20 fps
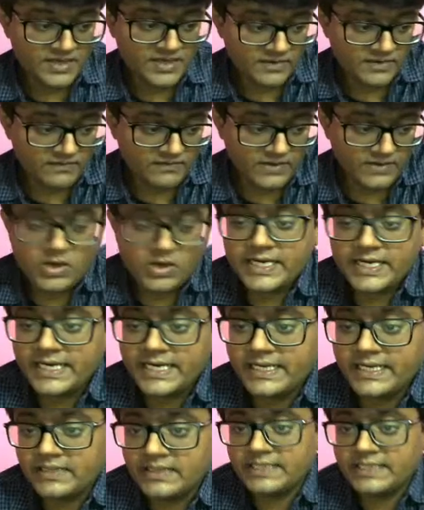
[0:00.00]
We already
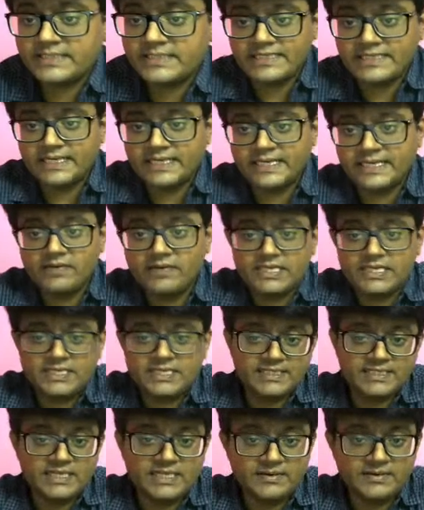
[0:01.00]
done this derivation
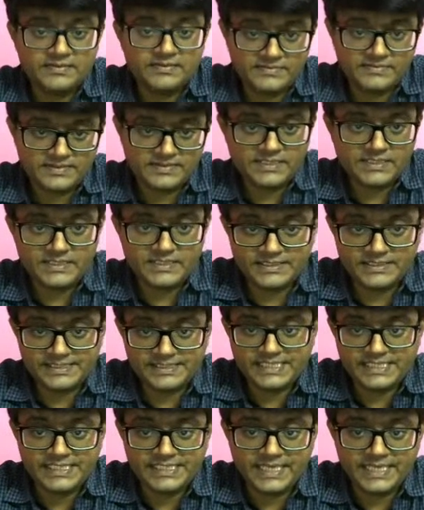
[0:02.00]
in the
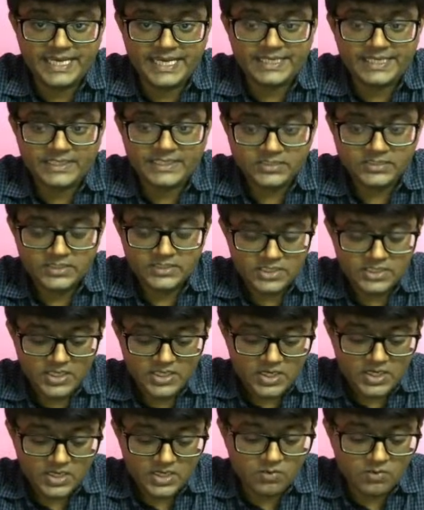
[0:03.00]
session 8.
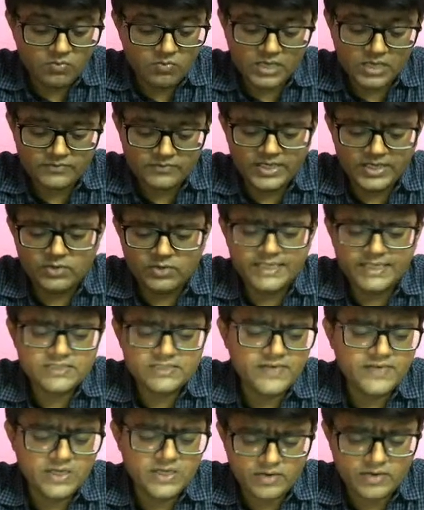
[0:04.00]
Now what we'll do is
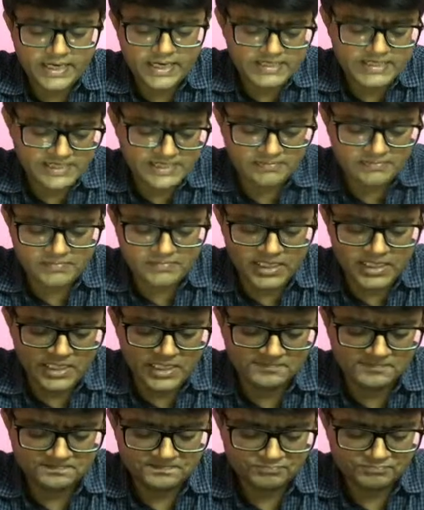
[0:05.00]
we'll look at some
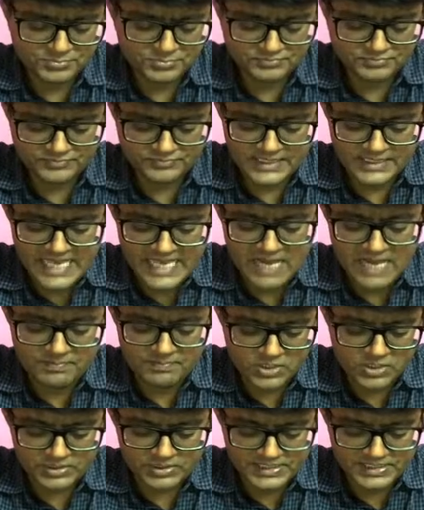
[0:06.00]

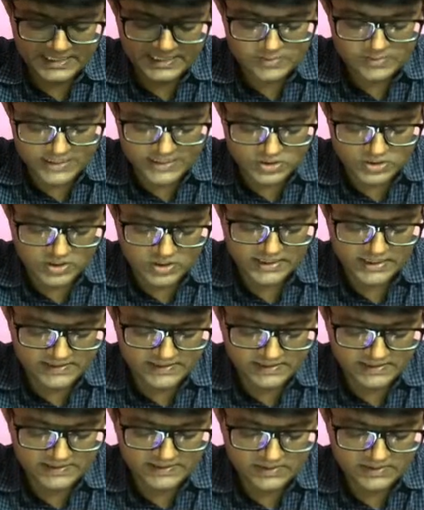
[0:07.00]
sample questions based on
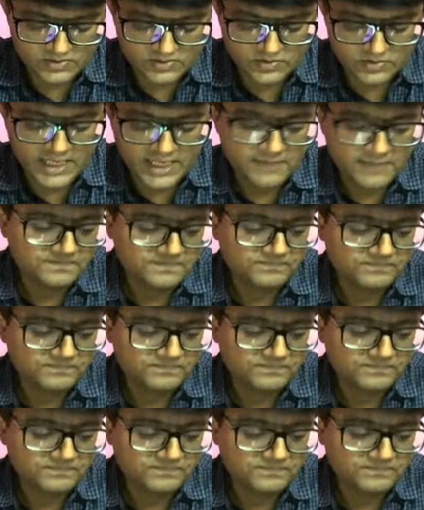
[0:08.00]
this. Okay.